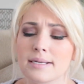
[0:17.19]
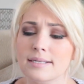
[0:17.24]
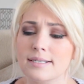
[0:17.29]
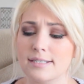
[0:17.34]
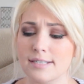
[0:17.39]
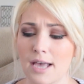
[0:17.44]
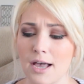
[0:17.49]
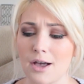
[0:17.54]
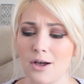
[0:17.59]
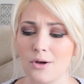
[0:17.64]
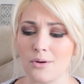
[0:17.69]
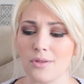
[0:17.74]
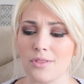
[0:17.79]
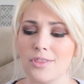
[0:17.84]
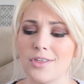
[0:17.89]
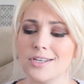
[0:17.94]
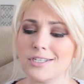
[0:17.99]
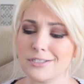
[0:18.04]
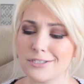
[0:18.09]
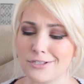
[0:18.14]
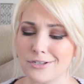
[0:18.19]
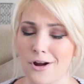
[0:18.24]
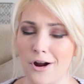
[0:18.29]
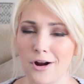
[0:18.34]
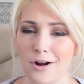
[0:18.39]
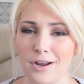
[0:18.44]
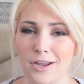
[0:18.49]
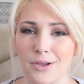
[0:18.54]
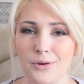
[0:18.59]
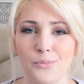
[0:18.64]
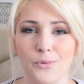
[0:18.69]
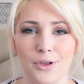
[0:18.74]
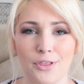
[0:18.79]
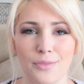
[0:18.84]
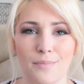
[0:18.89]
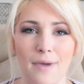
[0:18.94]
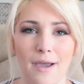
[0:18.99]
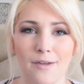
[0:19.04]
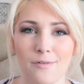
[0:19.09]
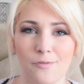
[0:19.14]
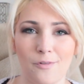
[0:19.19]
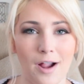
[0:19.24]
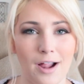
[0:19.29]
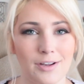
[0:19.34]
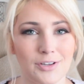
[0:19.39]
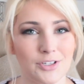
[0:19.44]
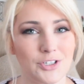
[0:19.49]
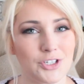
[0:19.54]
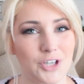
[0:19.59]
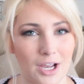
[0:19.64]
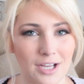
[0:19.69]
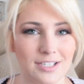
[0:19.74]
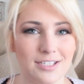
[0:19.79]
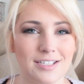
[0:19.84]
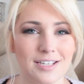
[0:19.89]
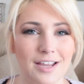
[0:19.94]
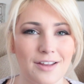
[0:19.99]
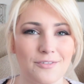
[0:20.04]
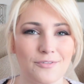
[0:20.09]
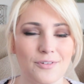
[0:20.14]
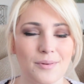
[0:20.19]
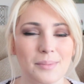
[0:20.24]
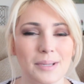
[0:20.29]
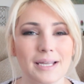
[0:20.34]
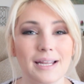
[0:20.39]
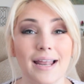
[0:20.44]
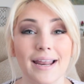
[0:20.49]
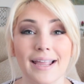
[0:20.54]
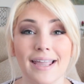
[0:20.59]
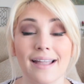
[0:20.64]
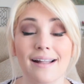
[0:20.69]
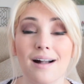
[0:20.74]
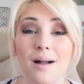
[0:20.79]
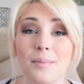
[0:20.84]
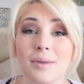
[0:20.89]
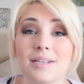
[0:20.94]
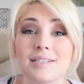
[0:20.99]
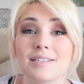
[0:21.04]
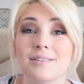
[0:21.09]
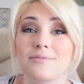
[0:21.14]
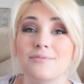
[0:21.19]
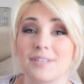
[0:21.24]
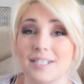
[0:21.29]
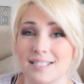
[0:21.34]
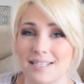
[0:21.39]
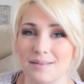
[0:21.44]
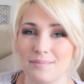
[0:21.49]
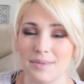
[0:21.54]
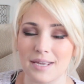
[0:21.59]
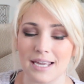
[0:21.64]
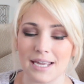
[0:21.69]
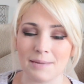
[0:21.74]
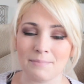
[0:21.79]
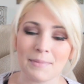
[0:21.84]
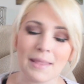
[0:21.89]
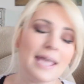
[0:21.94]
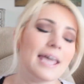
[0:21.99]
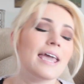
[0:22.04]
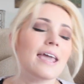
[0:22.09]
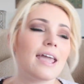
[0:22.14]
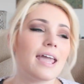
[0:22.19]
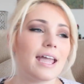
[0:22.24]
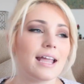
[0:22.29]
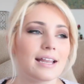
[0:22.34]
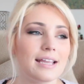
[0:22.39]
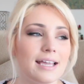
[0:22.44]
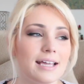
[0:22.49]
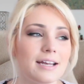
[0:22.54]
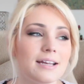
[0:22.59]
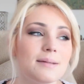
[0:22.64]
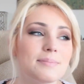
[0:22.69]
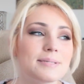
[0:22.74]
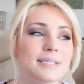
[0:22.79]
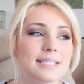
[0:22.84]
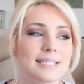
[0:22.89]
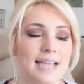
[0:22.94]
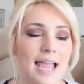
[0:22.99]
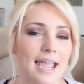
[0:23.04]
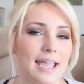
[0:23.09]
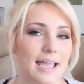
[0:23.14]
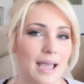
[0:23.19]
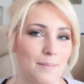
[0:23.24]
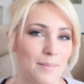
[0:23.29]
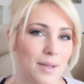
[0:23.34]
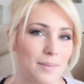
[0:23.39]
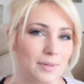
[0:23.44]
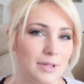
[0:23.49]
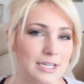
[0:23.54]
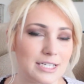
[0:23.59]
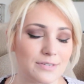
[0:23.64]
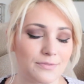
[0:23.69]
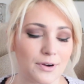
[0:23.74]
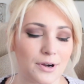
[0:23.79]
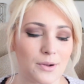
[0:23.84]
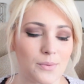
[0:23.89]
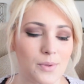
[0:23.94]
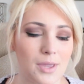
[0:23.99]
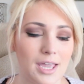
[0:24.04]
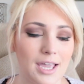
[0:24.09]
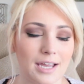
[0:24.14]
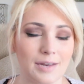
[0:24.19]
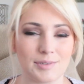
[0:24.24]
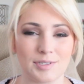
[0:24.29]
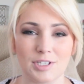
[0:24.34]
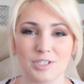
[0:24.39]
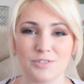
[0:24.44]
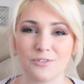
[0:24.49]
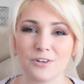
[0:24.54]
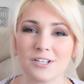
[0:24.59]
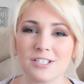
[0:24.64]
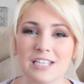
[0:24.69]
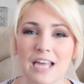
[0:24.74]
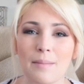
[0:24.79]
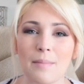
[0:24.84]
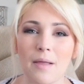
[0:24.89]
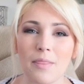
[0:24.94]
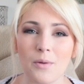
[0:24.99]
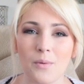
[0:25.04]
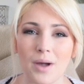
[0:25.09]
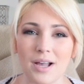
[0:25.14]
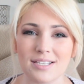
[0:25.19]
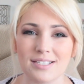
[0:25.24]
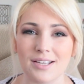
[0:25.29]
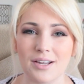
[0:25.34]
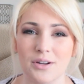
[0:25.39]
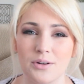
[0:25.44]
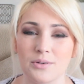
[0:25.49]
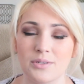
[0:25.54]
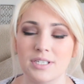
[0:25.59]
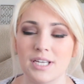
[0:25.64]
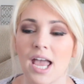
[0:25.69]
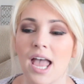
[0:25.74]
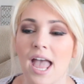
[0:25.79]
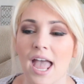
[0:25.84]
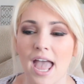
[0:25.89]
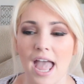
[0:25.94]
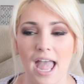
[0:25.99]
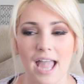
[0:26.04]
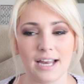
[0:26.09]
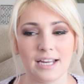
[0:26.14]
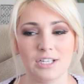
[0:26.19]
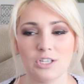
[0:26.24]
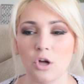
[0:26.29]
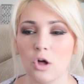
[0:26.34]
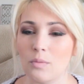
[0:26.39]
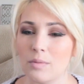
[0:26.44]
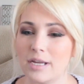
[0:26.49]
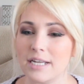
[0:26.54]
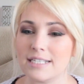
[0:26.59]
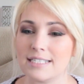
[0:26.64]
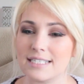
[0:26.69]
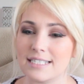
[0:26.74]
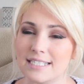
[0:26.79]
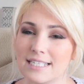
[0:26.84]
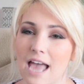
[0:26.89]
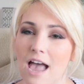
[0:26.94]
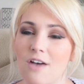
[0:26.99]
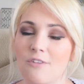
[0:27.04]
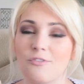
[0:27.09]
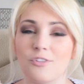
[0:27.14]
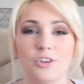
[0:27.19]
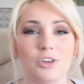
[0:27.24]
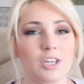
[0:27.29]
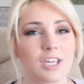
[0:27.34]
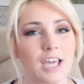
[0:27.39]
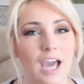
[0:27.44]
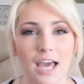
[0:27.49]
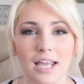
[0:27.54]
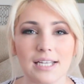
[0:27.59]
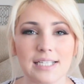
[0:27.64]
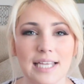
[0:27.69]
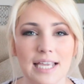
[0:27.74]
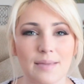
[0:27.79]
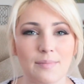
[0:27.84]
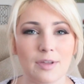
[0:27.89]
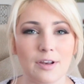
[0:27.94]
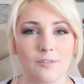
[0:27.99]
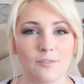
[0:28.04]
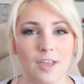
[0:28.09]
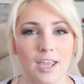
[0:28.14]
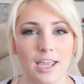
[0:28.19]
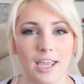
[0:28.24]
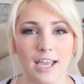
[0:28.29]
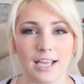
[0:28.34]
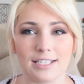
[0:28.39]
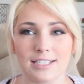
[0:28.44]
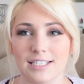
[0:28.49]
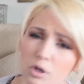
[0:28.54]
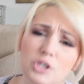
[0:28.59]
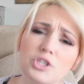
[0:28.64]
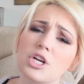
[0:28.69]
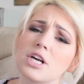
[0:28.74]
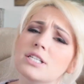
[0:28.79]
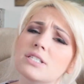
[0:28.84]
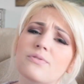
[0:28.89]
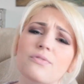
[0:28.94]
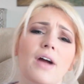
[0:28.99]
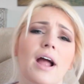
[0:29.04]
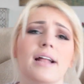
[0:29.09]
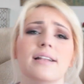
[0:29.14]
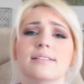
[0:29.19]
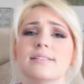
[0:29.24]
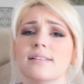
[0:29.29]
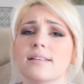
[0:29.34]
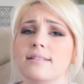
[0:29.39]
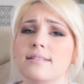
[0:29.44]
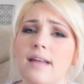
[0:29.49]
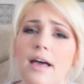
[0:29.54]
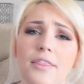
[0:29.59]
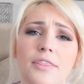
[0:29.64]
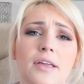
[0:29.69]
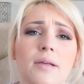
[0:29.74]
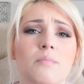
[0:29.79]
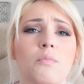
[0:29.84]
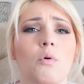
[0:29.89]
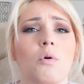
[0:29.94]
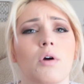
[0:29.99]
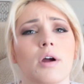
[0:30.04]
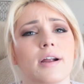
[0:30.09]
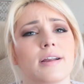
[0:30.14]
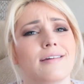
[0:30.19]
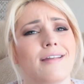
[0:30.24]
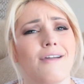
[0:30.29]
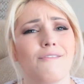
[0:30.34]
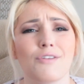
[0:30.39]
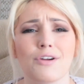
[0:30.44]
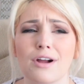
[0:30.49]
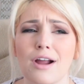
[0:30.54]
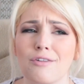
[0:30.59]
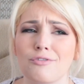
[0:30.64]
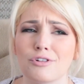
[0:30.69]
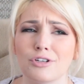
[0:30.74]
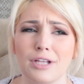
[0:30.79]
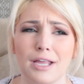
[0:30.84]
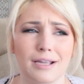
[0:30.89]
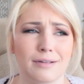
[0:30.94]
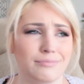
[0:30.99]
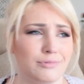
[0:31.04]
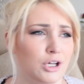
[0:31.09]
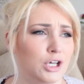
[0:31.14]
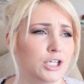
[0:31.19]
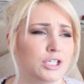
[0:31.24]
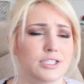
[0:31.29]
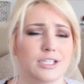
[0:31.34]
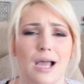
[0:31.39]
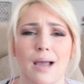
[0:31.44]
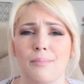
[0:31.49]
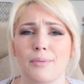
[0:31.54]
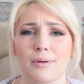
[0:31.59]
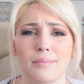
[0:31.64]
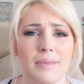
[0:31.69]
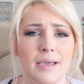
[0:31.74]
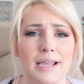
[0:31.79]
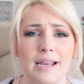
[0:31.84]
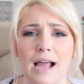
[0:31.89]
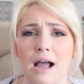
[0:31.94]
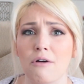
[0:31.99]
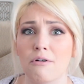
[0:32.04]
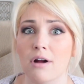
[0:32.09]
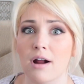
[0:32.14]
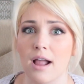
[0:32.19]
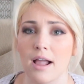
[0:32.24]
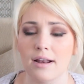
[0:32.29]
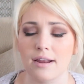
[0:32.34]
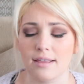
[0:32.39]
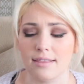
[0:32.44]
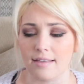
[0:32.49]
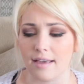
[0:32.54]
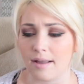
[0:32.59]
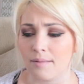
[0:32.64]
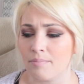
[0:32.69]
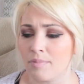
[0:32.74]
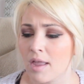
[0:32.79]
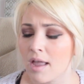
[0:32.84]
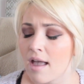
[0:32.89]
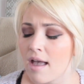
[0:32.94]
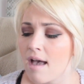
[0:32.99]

So this started with my friend Justin from Connecticut coming to visit me, and he ended up staying at my place for a week, and it was his first time on the West Coast, and he told me, "Steph, you gotta take me to Vegas." We're just friends, nothing more, never ever like hooked up or made out or anything.